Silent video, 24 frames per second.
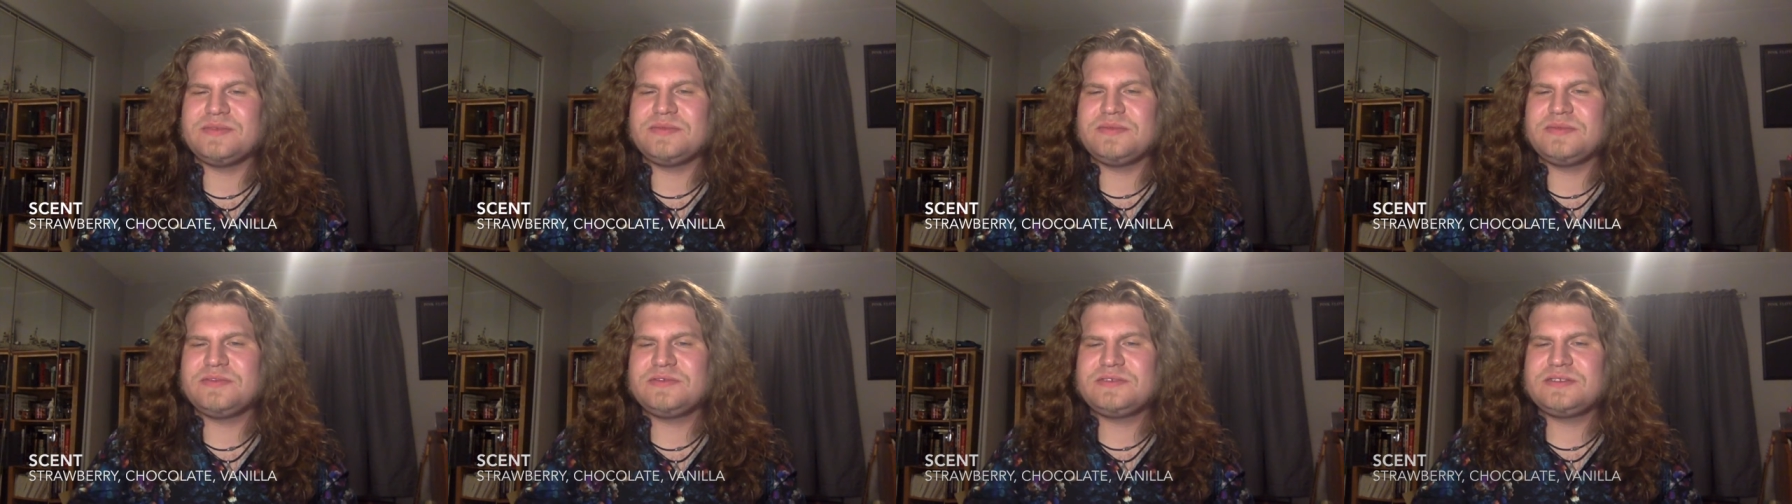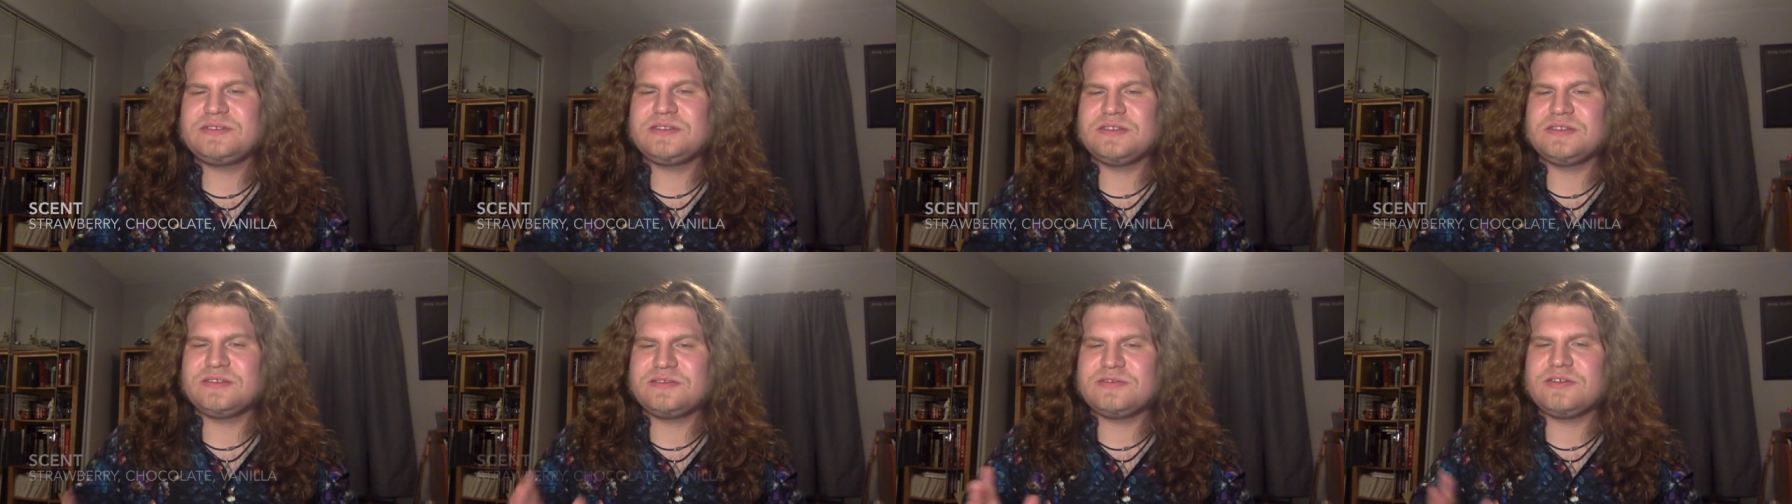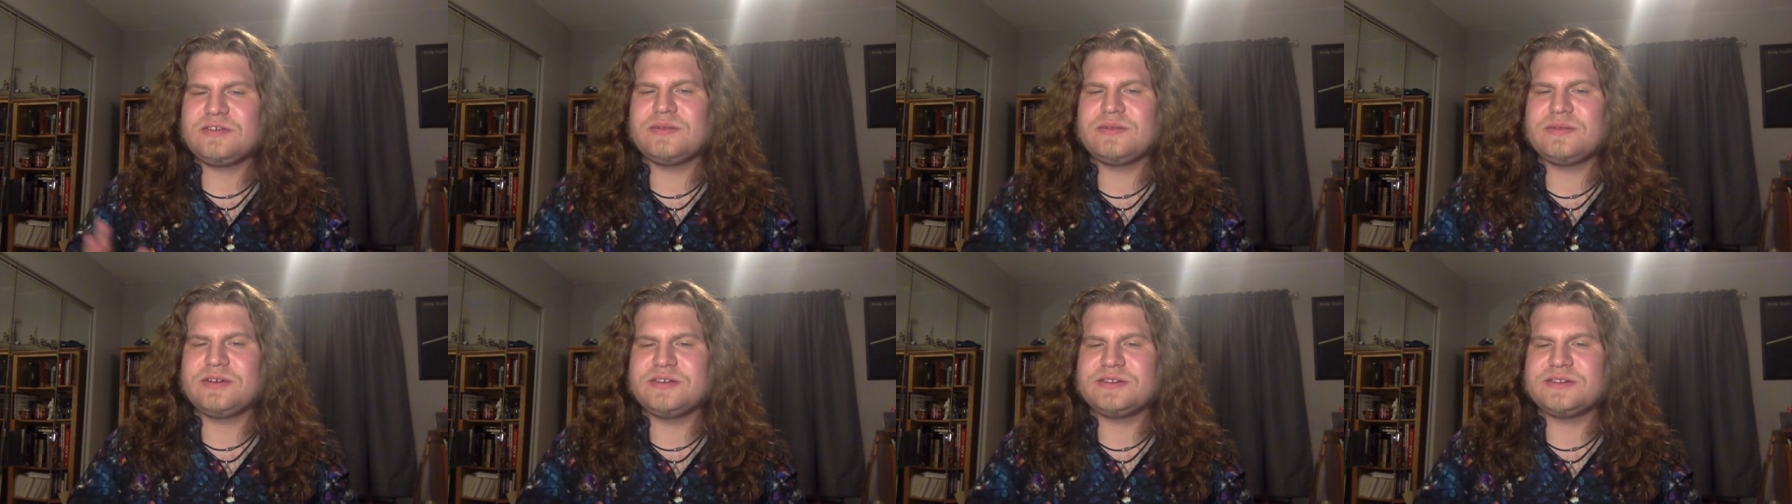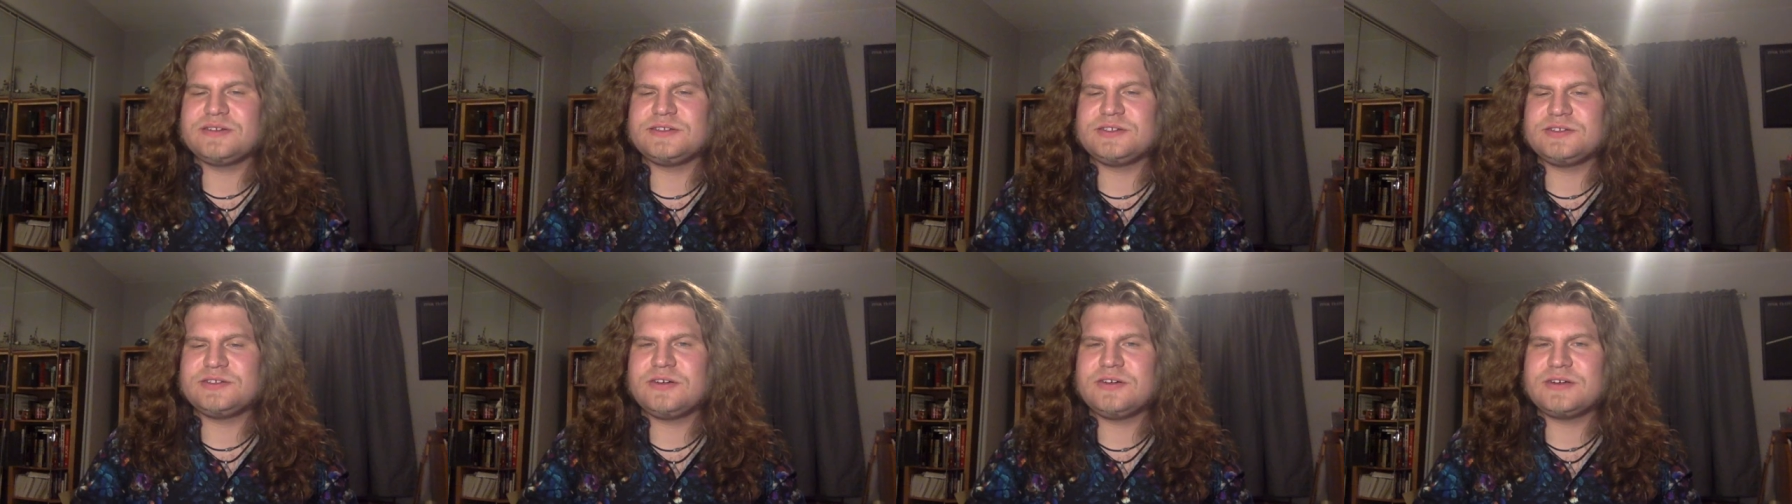but mostly the
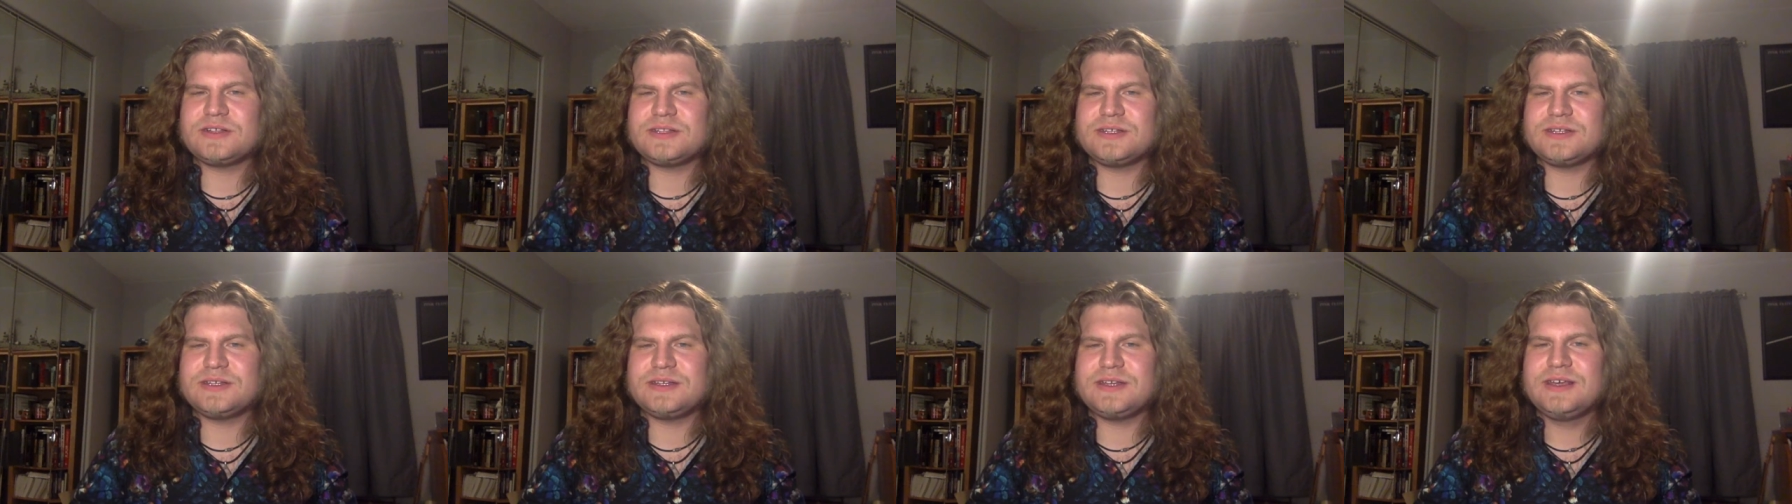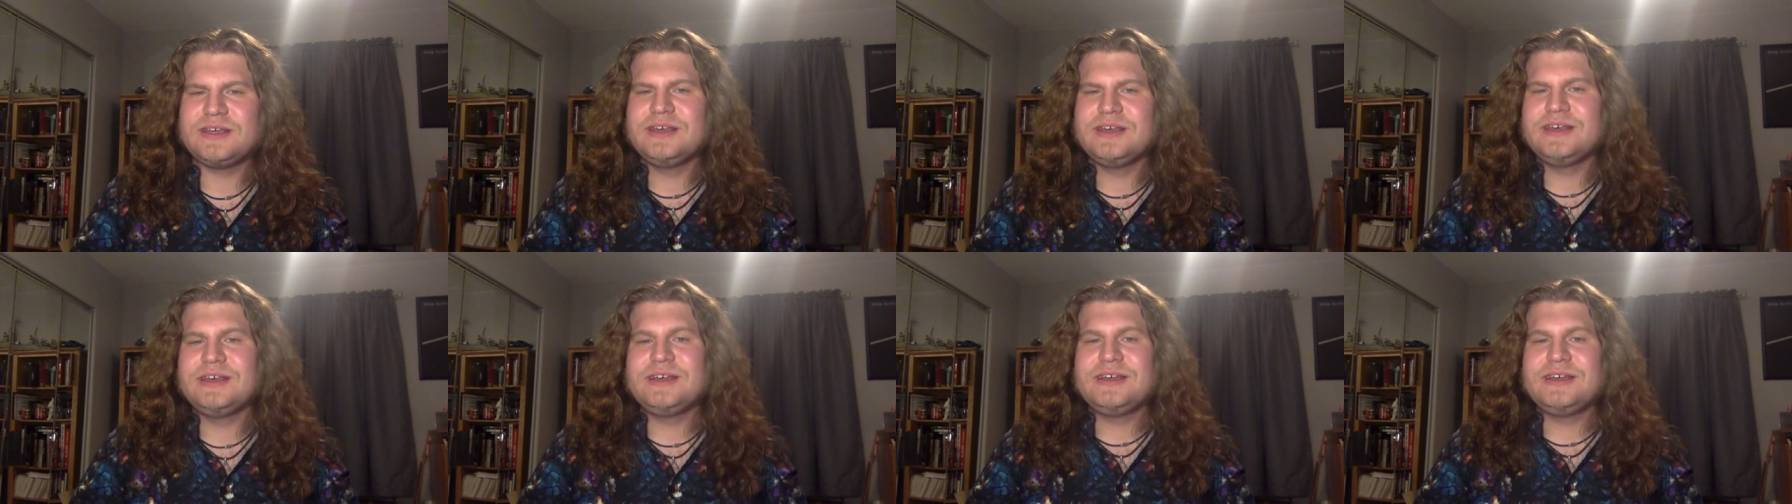strawberries and chocolate.